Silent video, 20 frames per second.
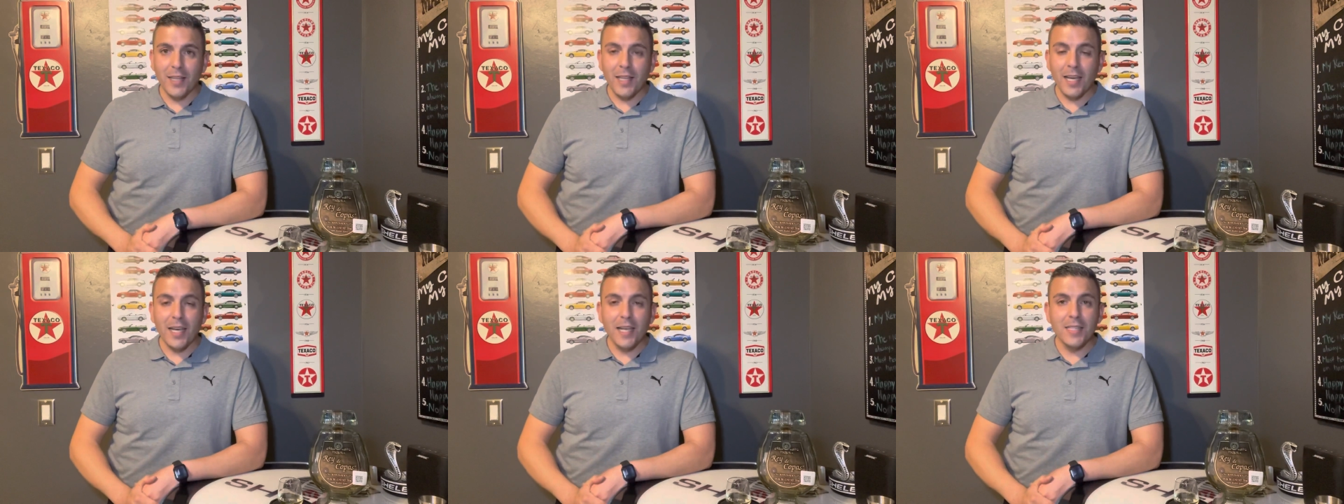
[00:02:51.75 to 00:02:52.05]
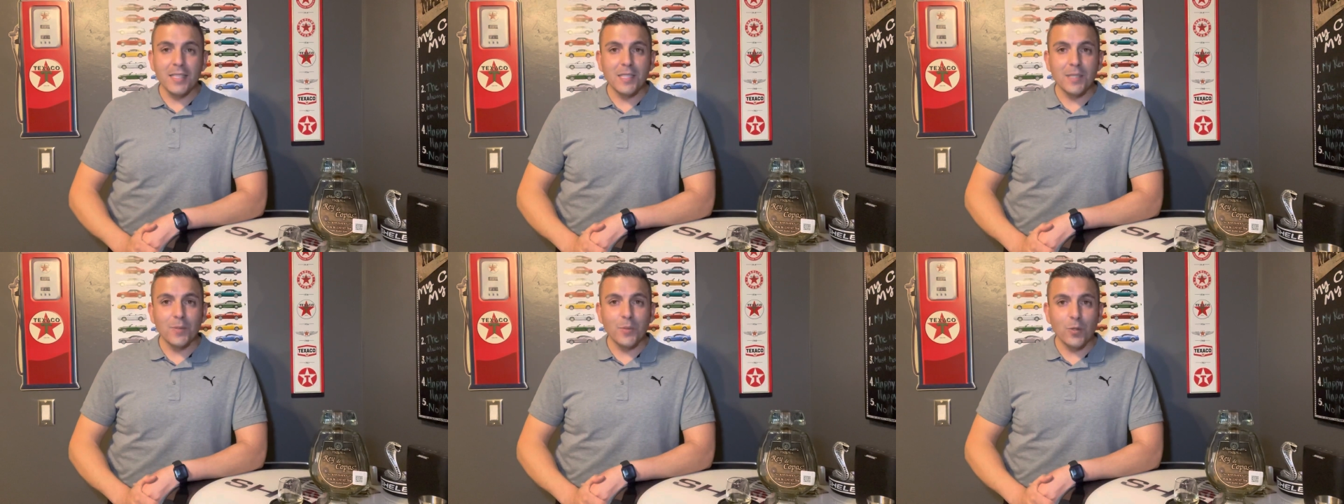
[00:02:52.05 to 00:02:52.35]
That is
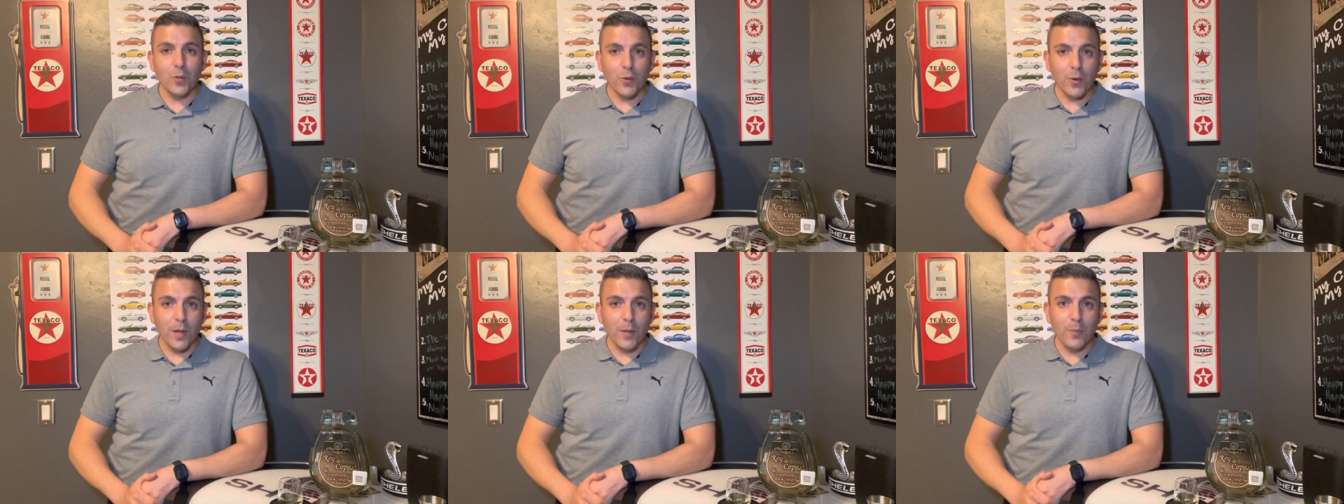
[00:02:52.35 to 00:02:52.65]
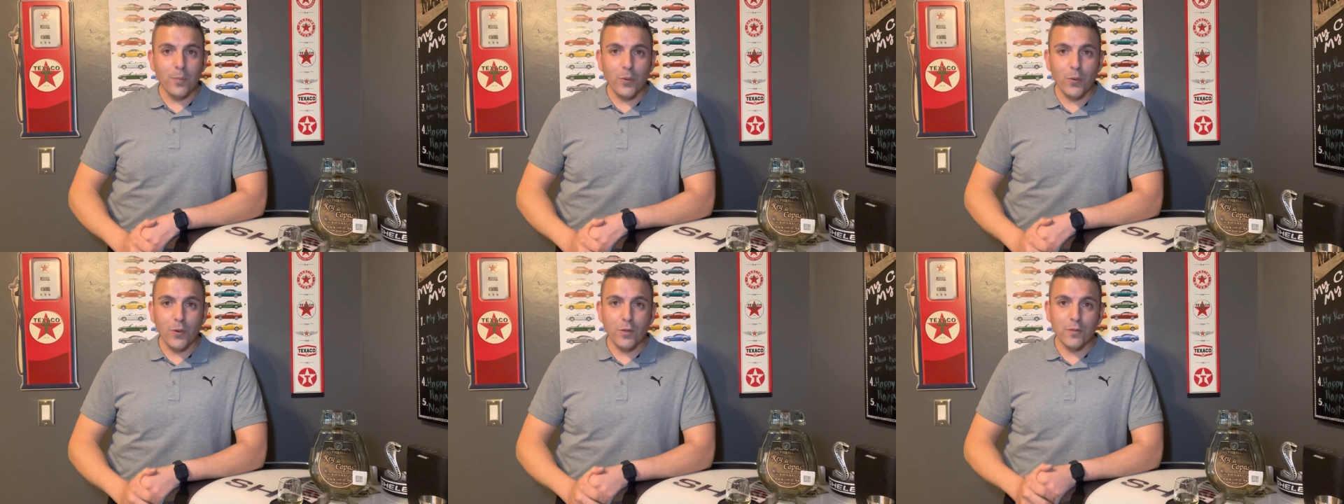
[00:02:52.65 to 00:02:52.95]
some
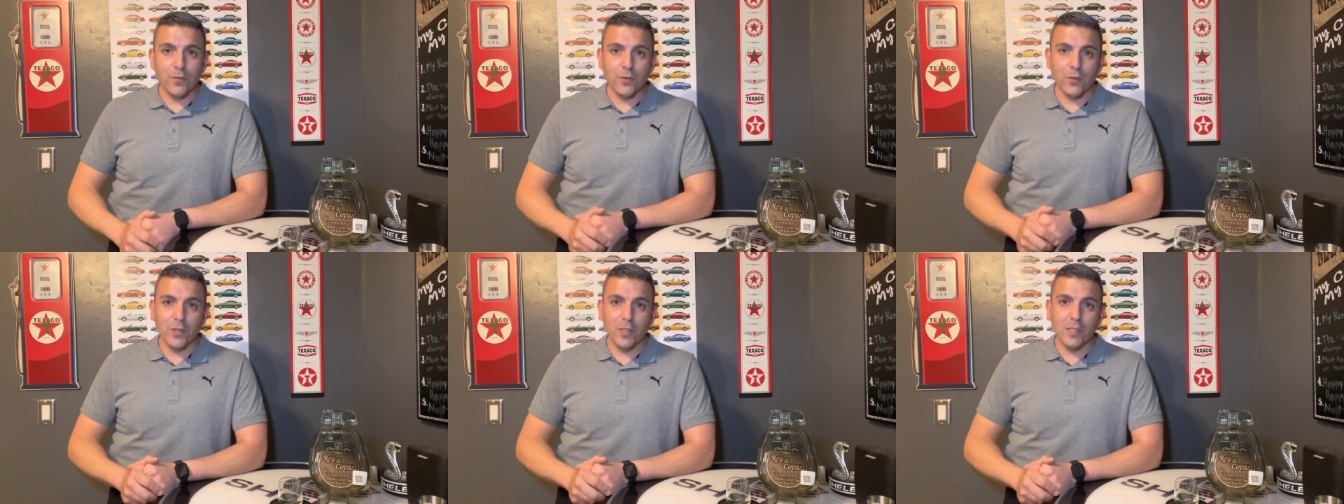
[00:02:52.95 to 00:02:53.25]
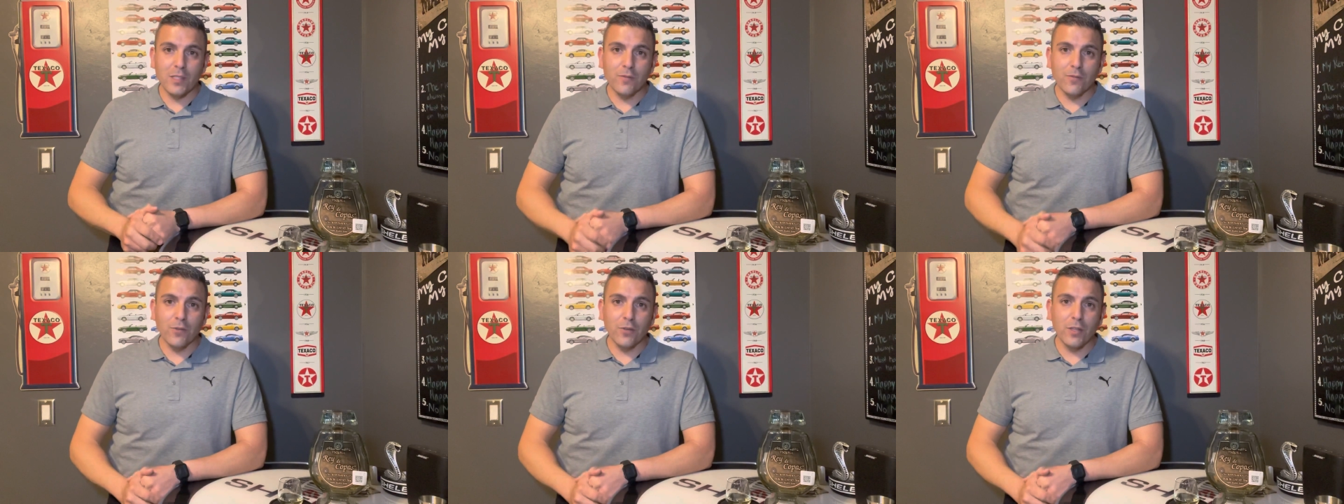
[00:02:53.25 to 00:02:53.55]
great points for
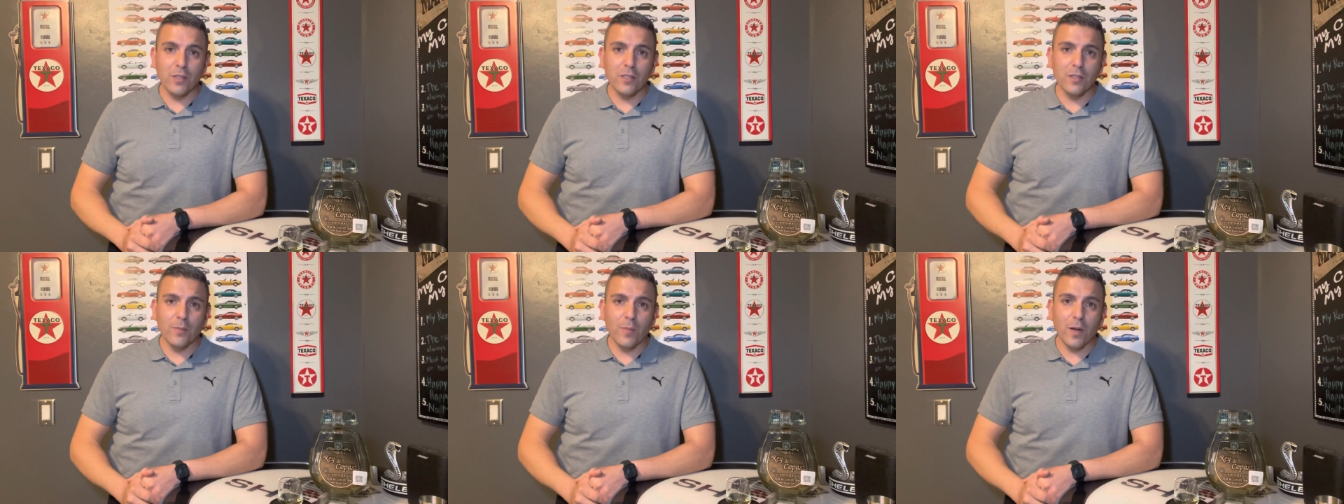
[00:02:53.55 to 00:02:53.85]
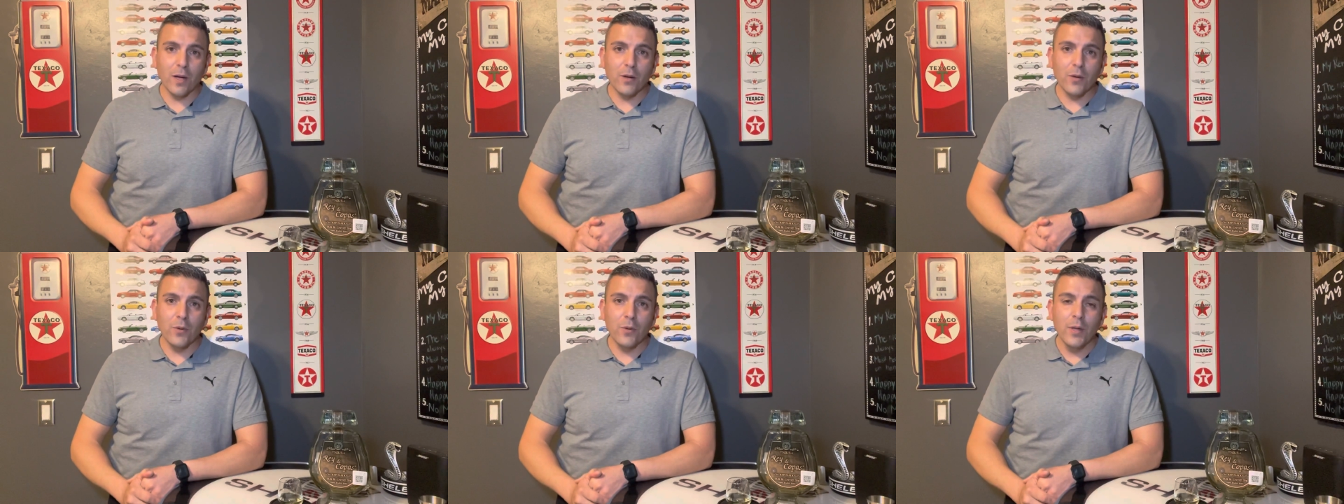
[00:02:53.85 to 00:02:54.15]
this
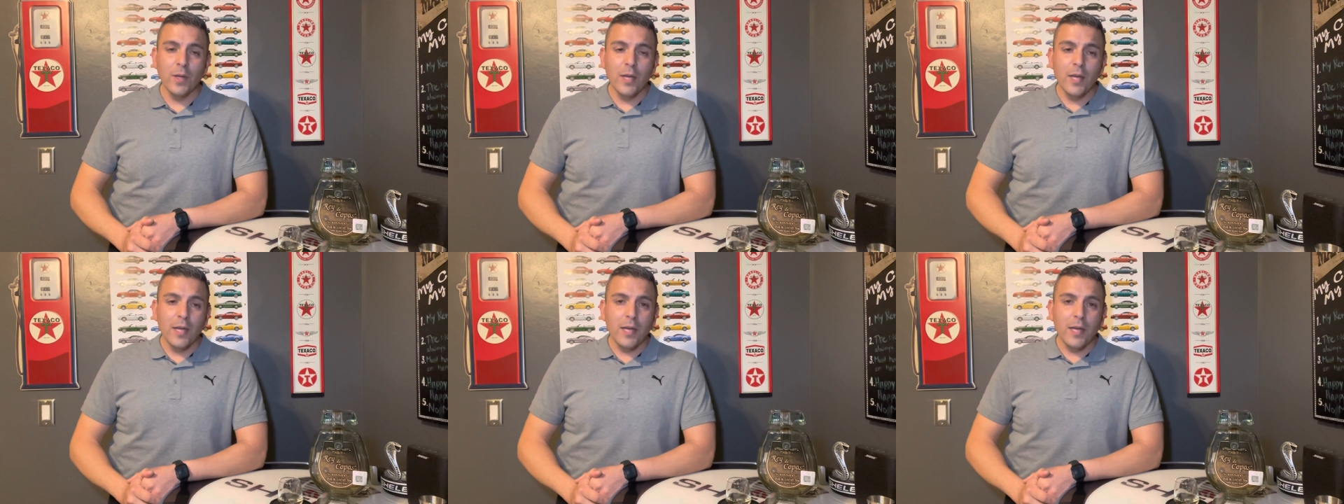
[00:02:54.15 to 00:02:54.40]
bottle.